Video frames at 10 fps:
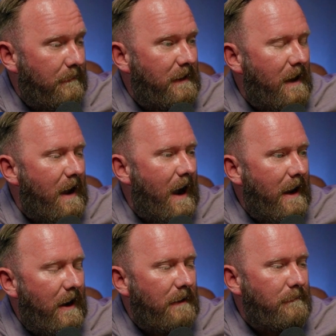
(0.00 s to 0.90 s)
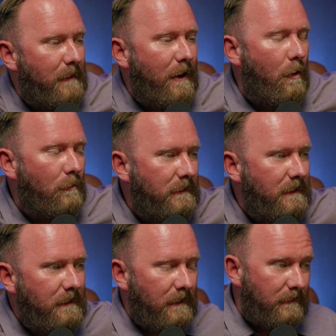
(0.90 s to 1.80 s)
my
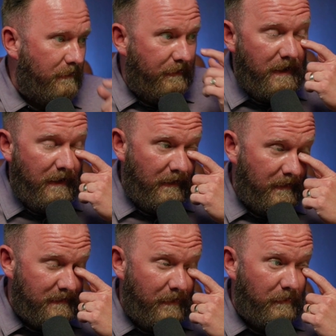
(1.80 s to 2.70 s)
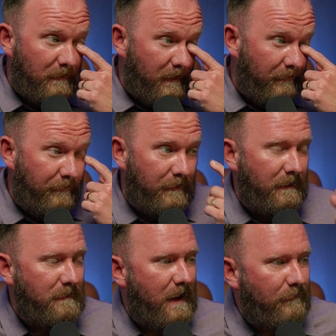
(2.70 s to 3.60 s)
only thing is I would love for
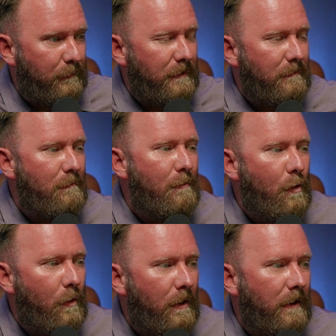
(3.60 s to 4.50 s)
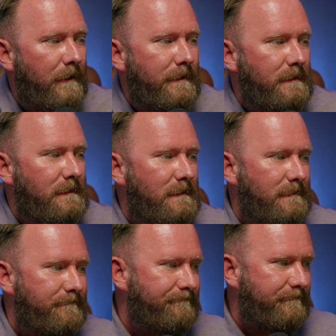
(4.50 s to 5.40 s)
them to have put more
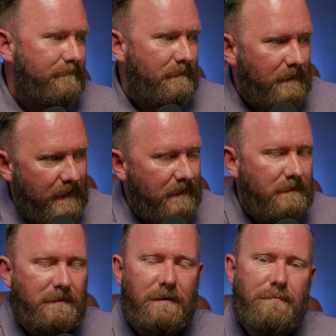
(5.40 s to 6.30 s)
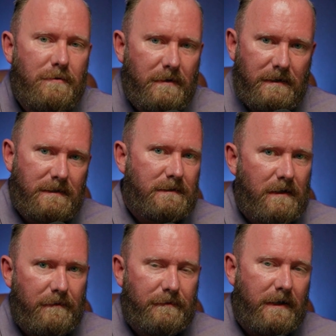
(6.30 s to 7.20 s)
like community
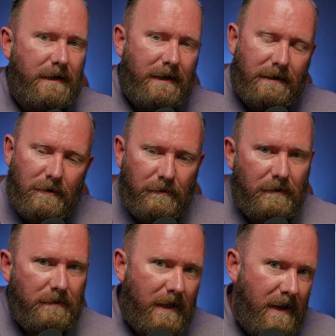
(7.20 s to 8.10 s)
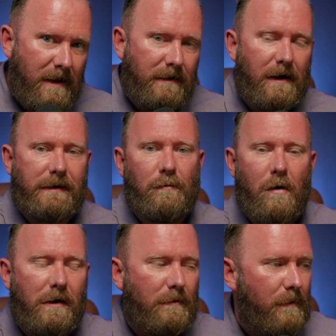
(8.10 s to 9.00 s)
stuff. Like I can go to the lake, I can
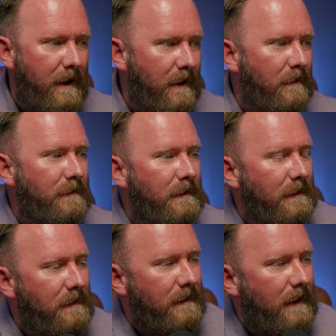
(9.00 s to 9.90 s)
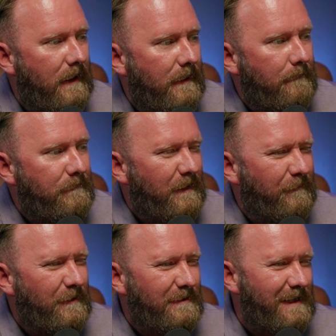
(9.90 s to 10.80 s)
walk around. It
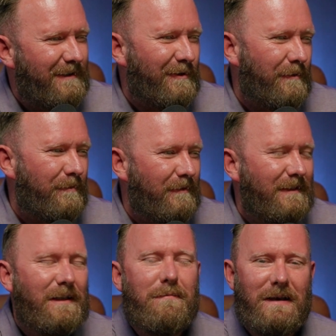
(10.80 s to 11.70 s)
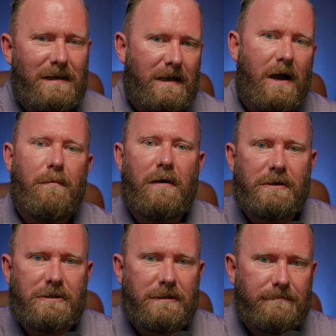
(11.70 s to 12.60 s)
feels like they're limiting how
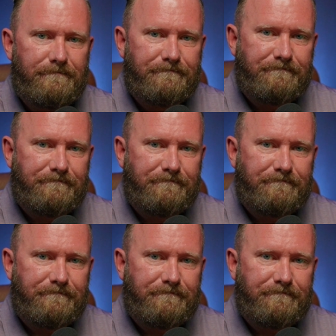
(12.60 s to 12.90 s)
much